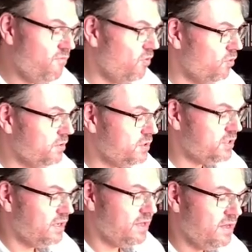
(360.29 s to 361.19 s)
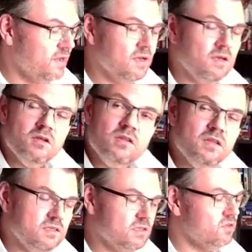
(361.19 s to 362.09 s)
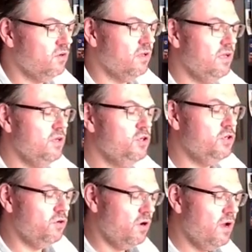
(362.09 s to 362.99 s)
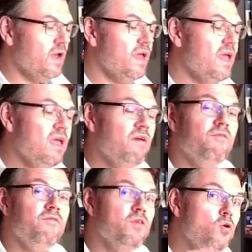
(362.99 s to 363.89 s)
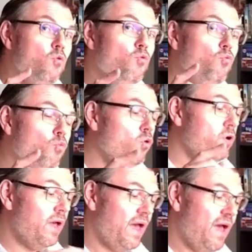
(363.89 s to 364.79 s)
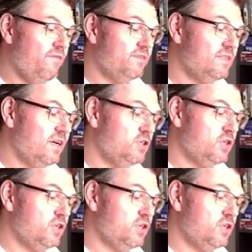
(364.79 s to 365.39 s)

voltage than here, this is not an issue. If you would have such